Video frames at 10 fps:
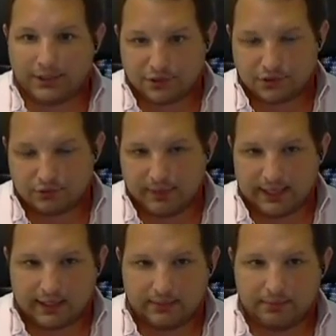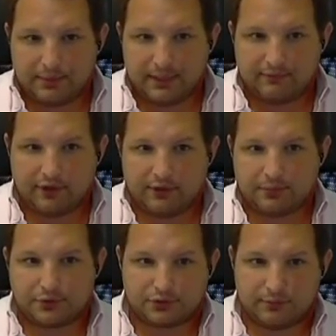why should you back up, but being very
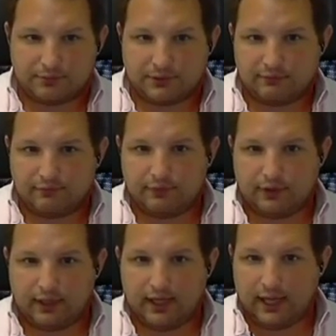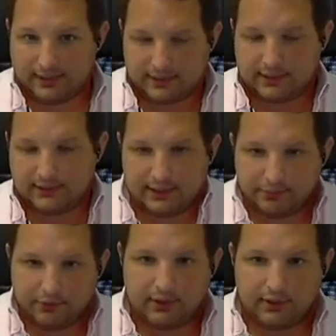prescriptive, as an
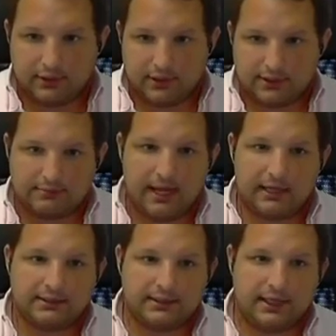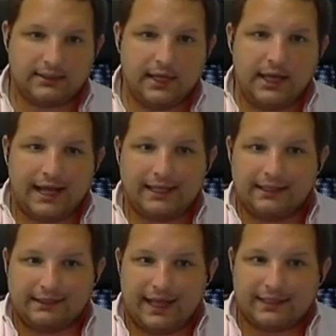example in Spanning's case, I
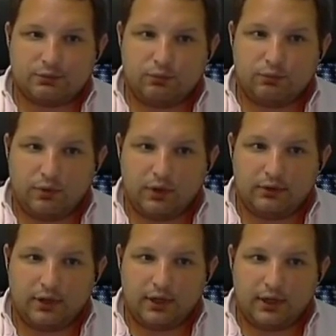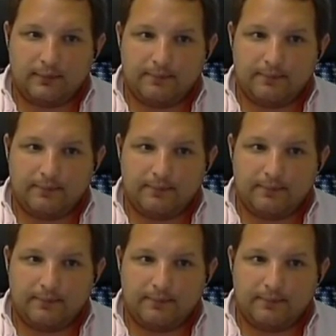think that's what